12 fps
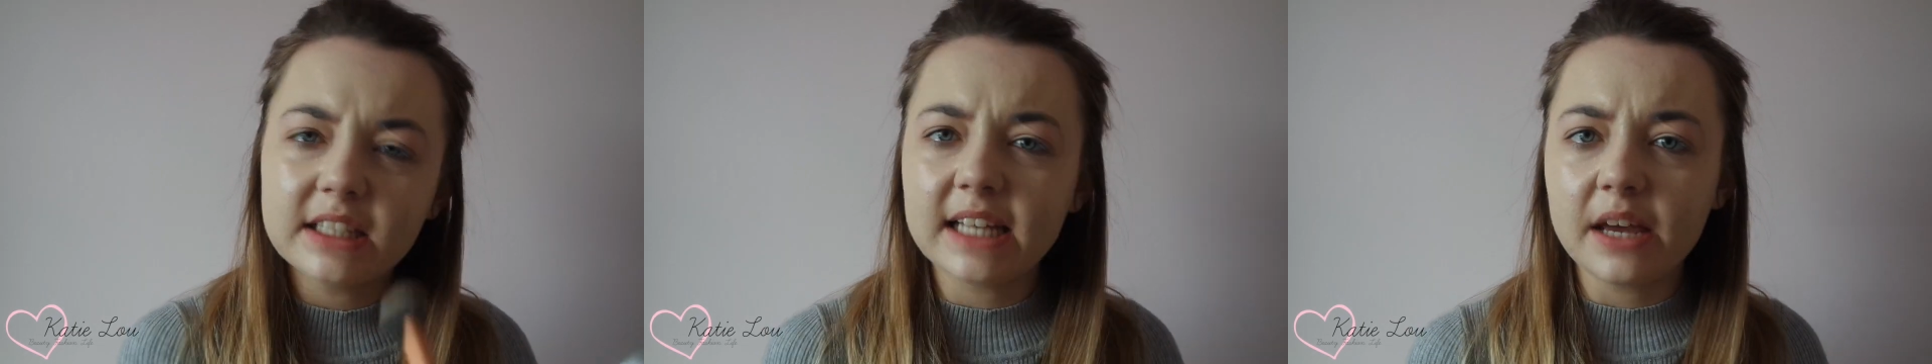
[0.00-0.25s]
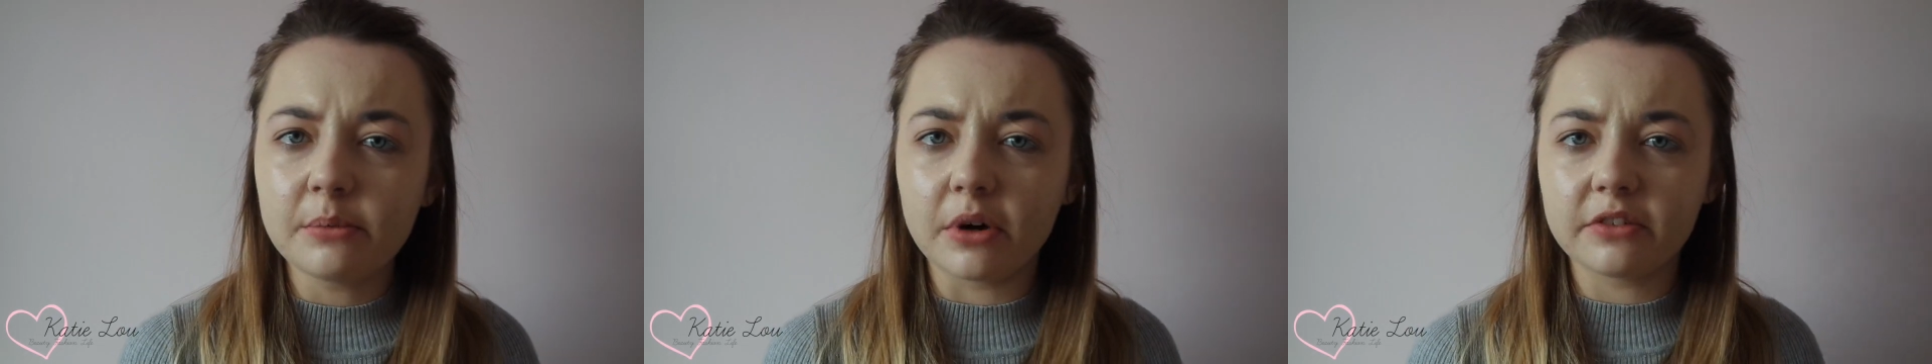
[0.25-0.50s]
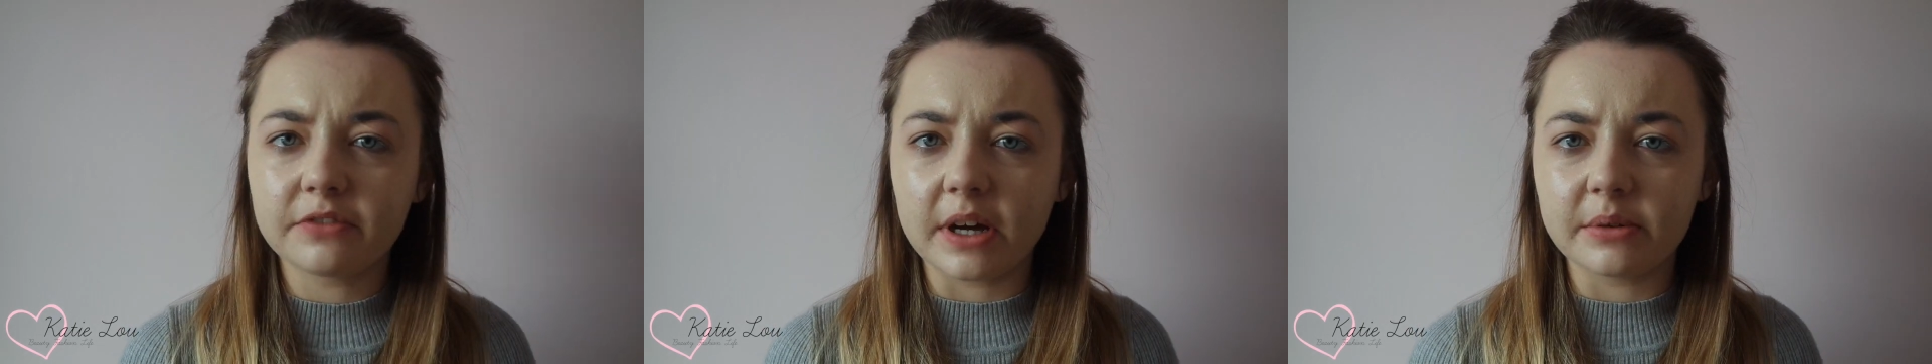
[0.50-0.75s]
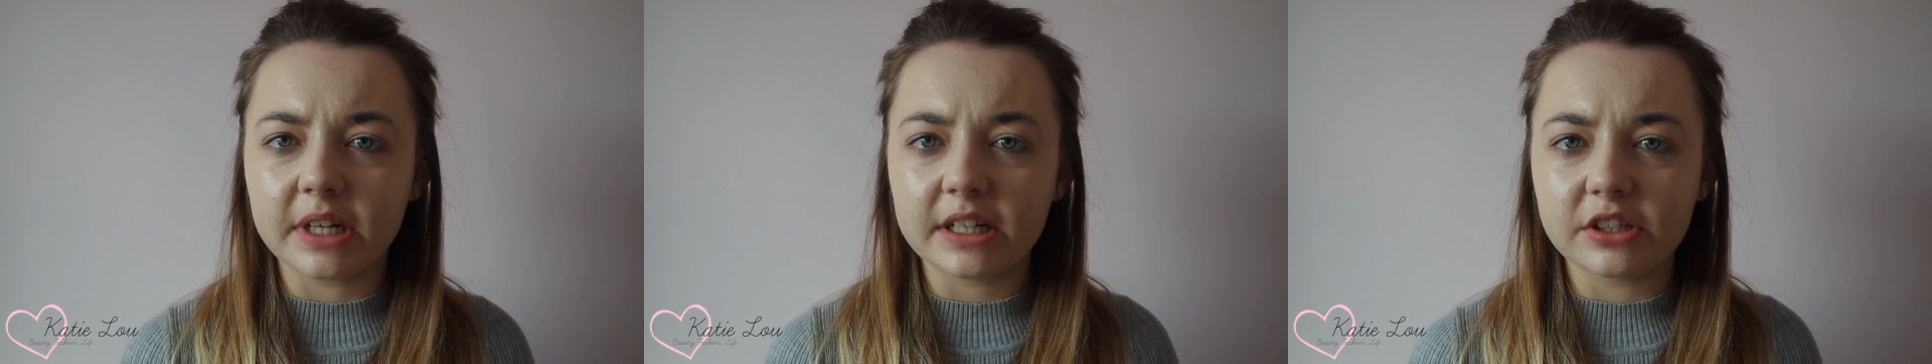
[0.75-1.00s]
I say what
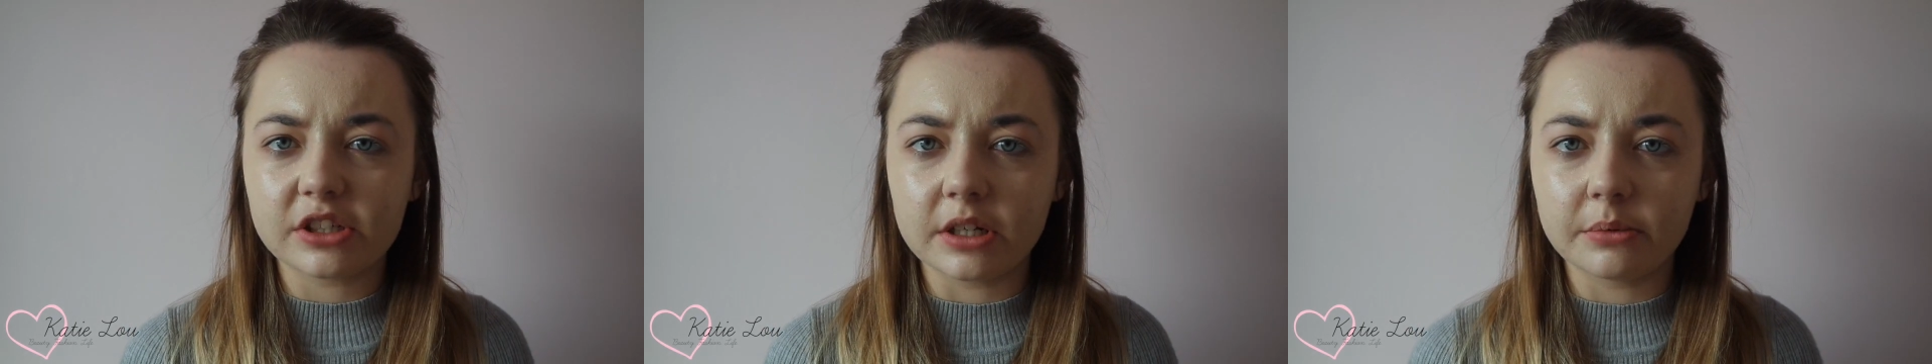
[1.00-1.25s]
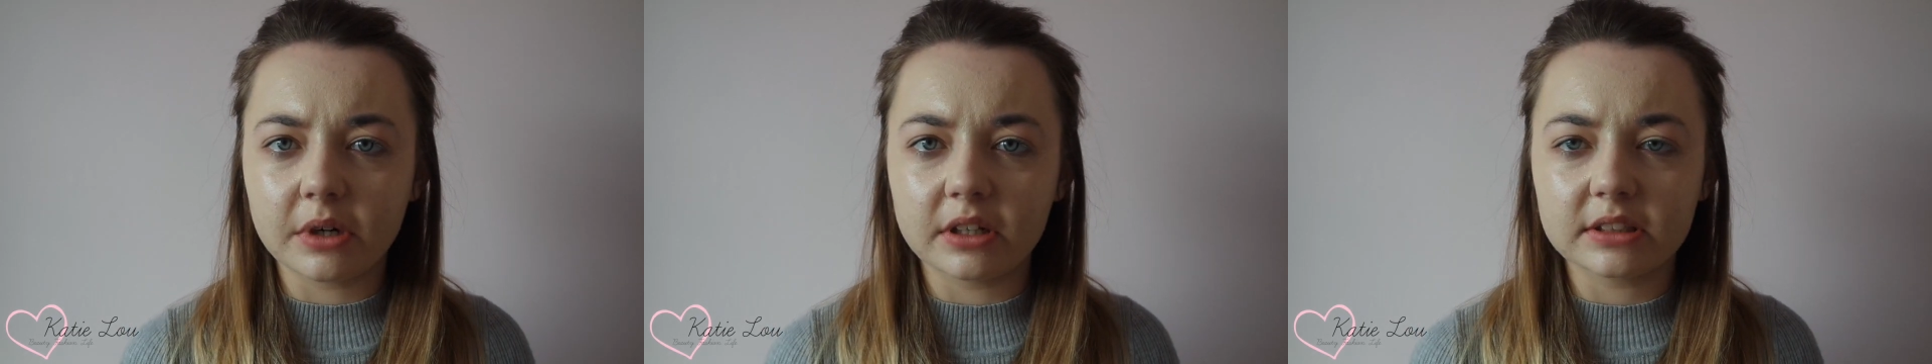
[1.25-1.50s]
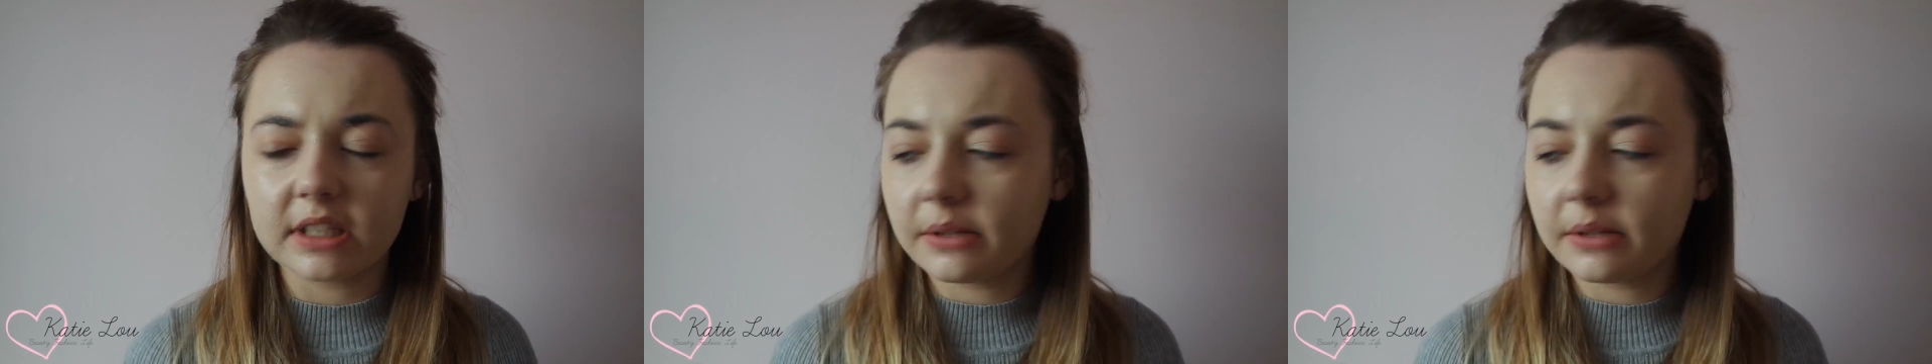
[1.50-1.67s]
foundation it was?